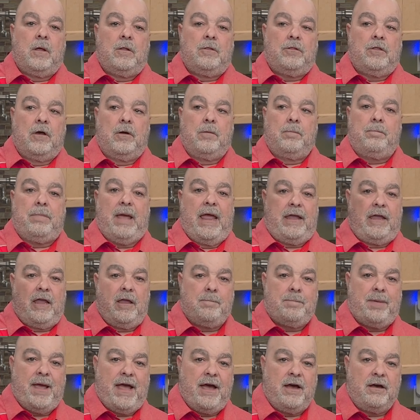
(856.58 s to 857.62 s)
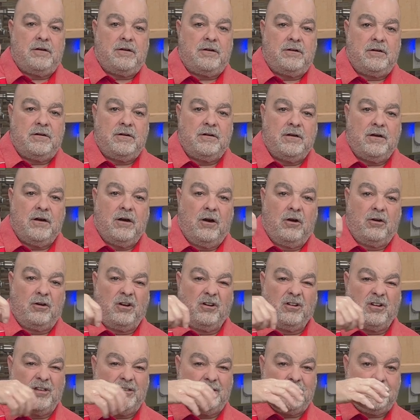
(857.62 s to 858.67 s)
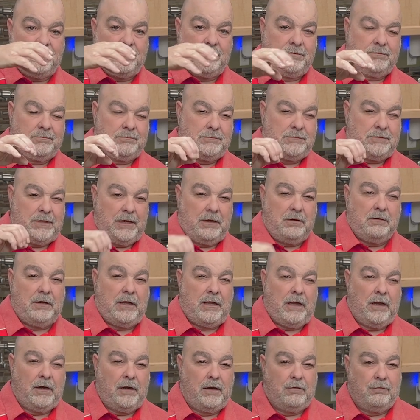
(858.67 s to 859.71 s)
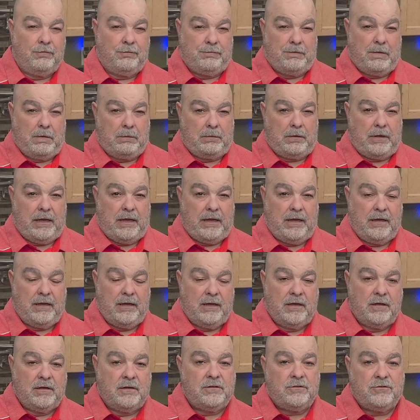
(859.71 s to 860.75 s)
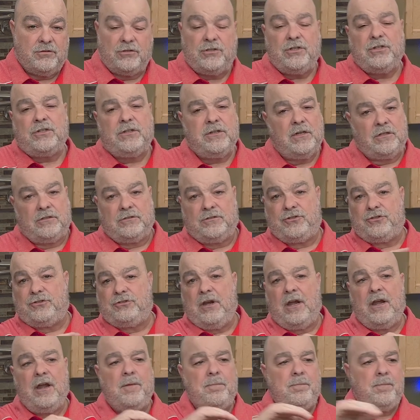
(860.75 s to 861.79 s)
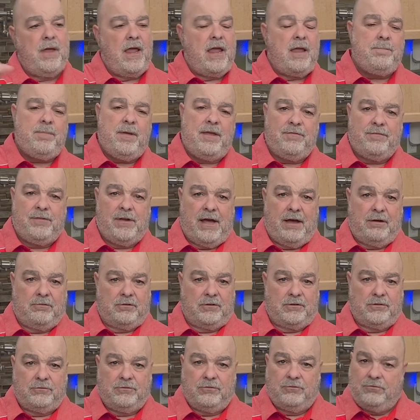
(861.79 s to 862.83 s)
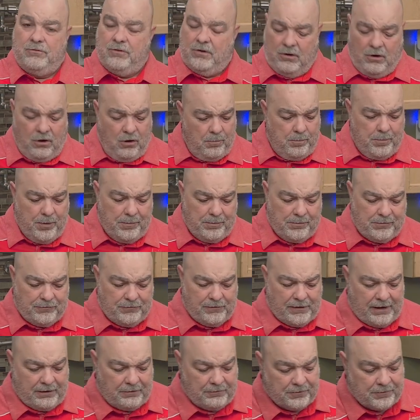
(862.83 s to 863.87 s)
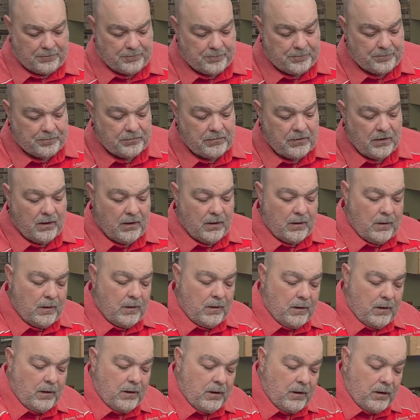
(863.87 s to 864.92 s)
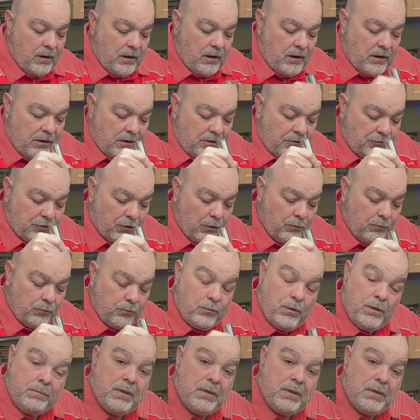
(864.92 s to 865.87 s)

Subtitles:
the baking powder they're going to get a little funky. So just look, straight up AP flour, all-purpose flour. So we